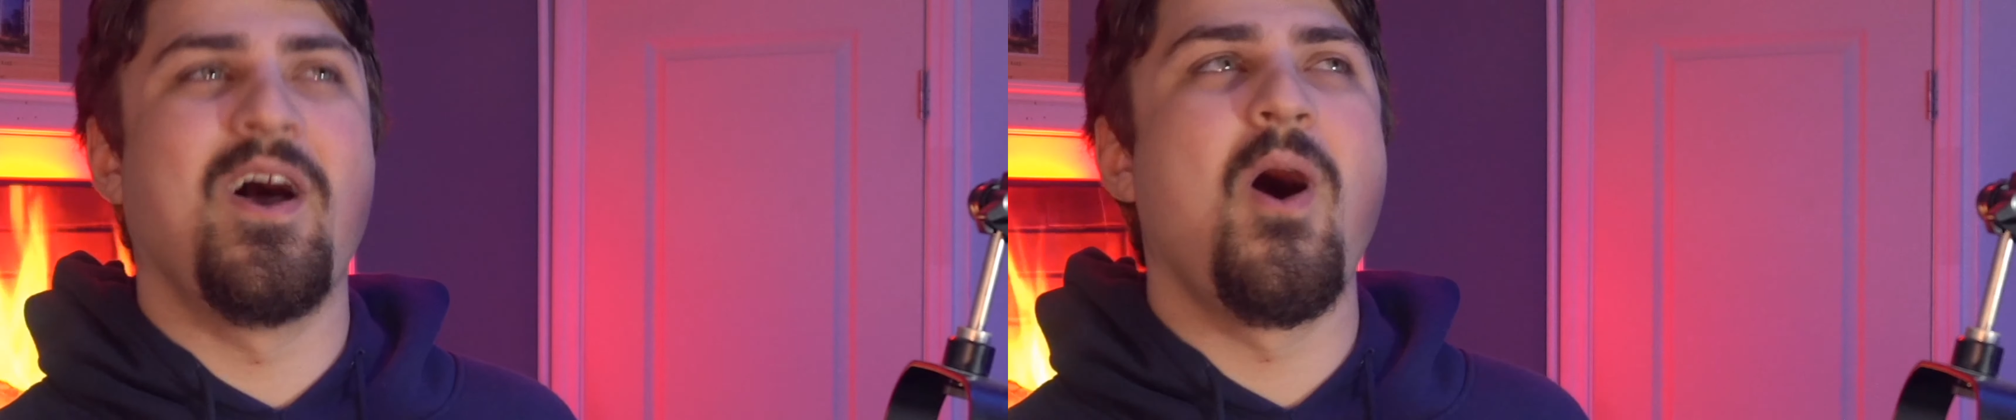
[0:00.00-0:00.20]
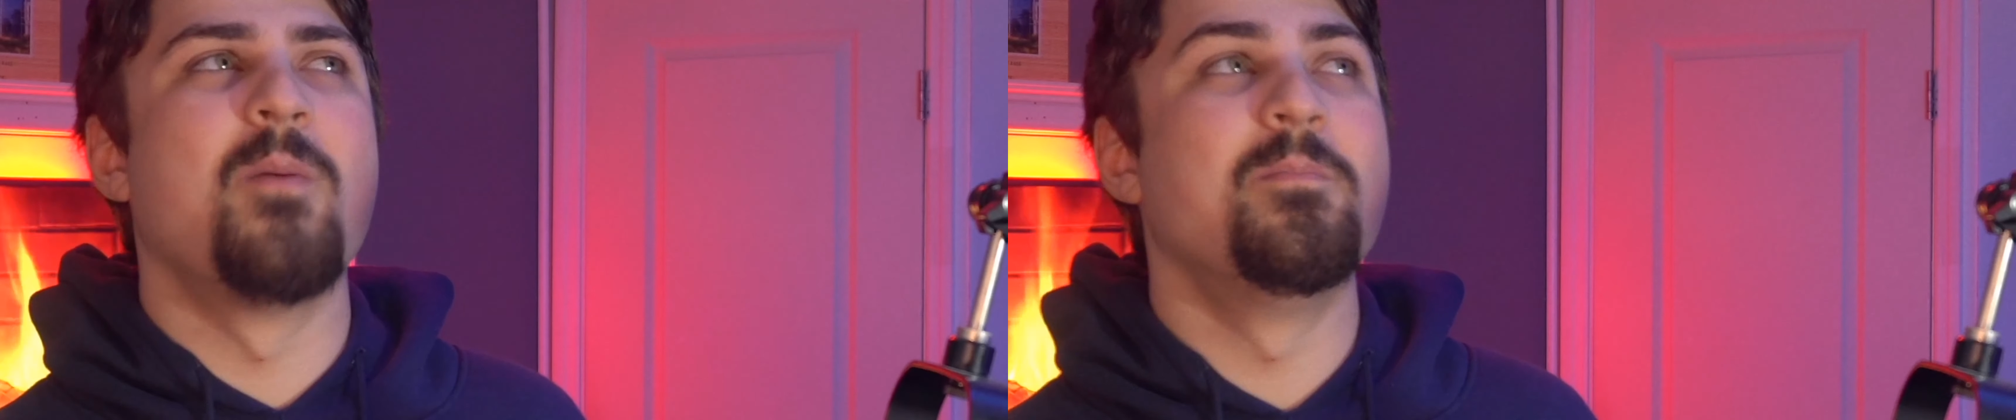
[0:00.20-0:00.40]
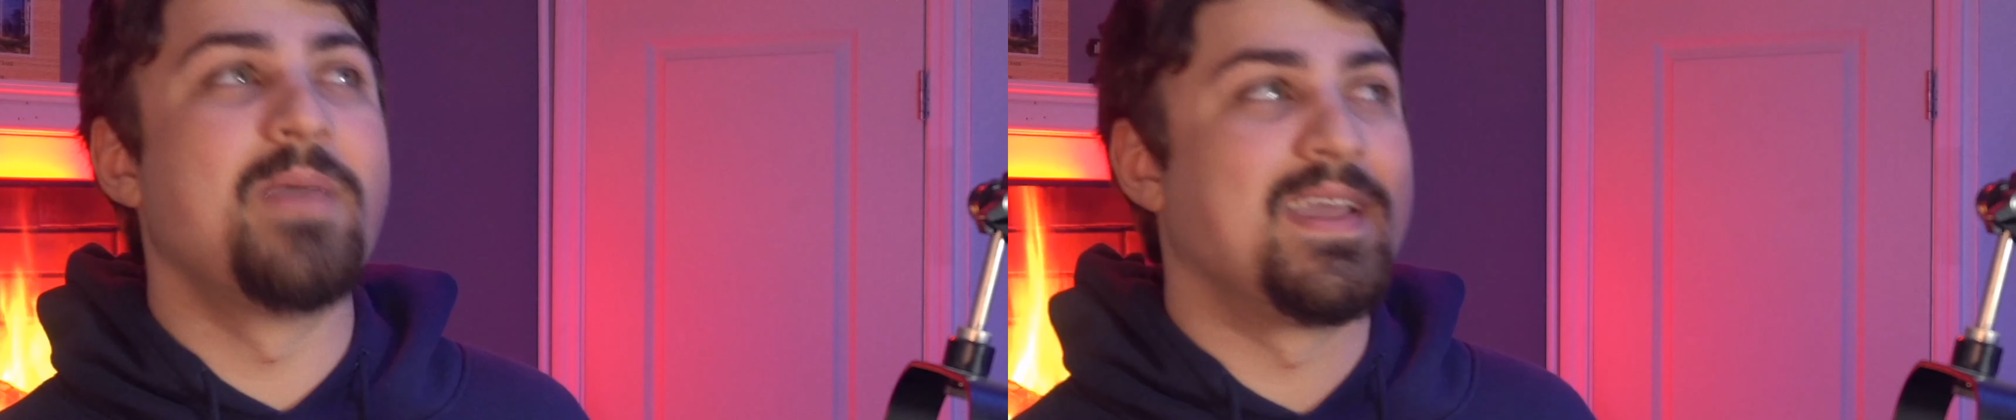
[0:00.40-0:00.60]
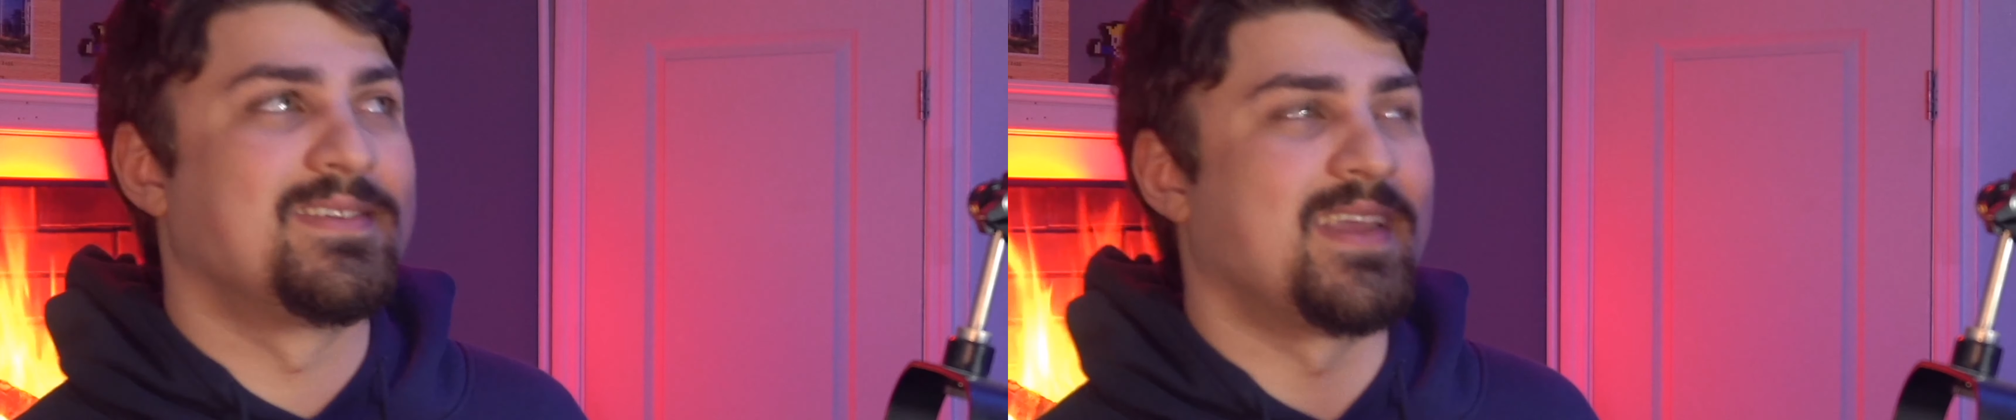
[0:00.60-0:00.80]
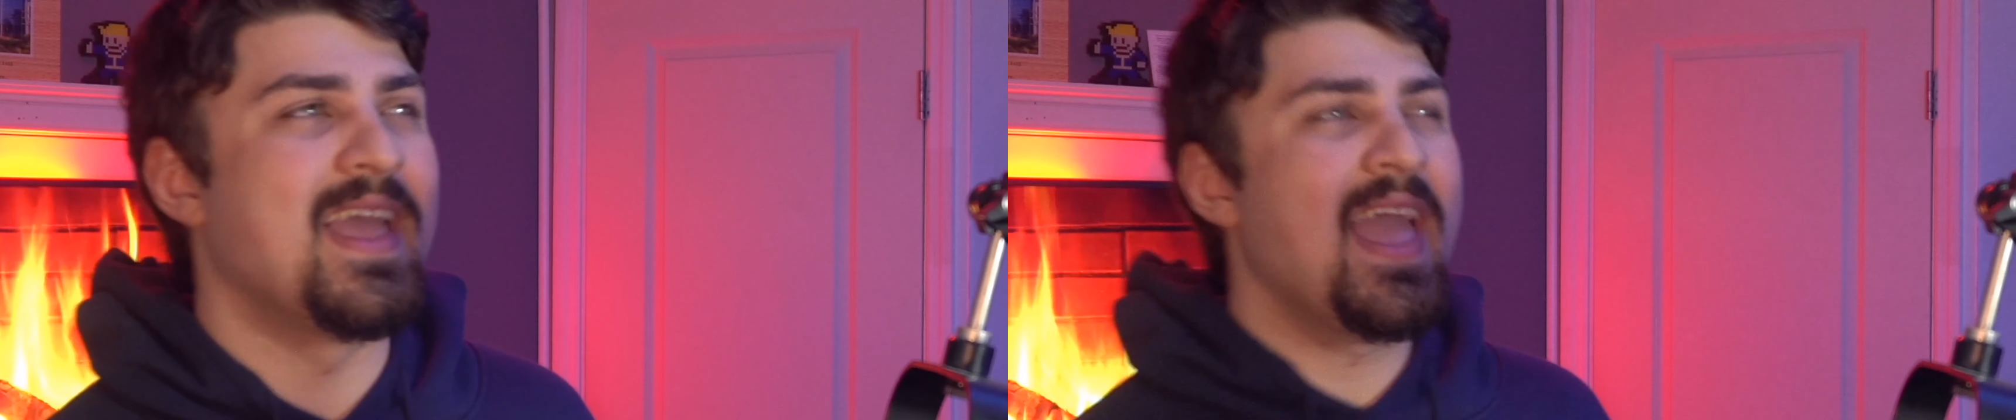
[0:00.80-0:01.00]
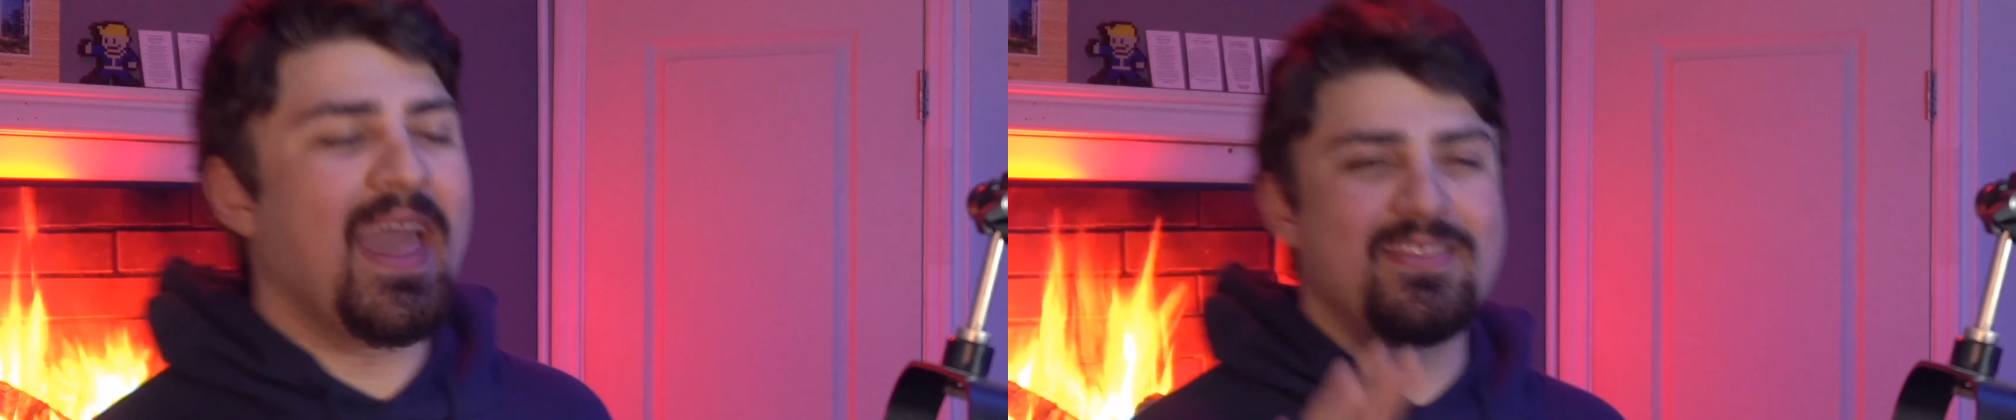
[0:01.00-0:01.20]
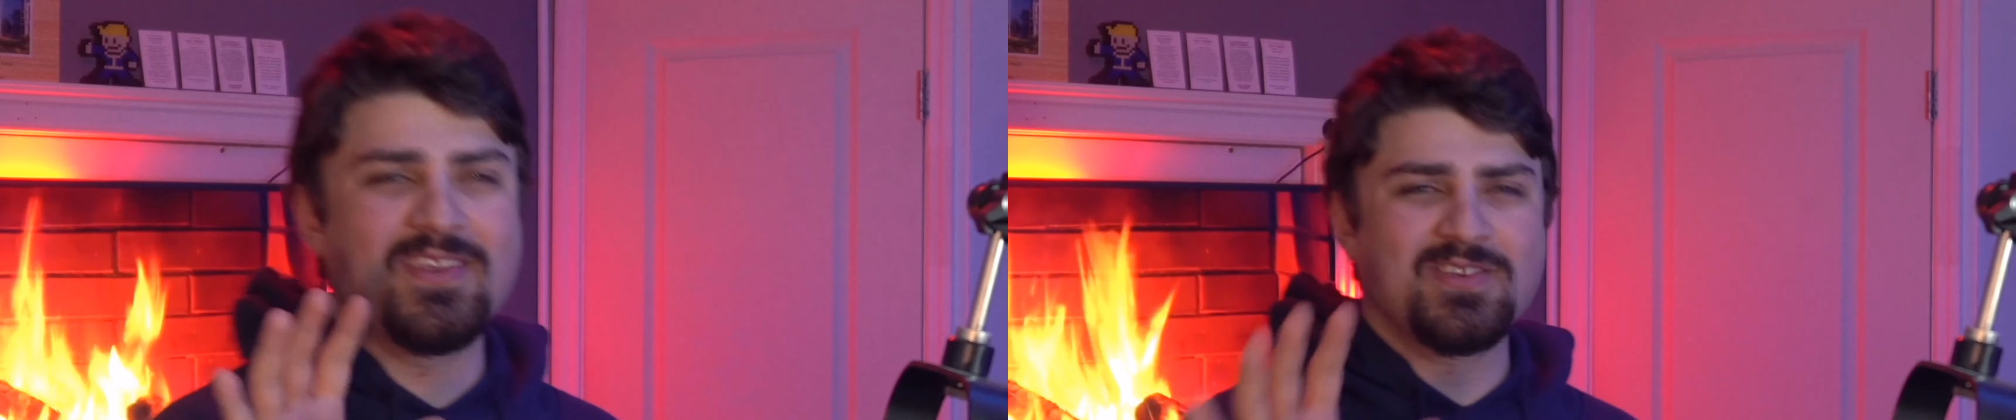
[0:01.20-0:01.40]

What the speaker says: amazing, and it does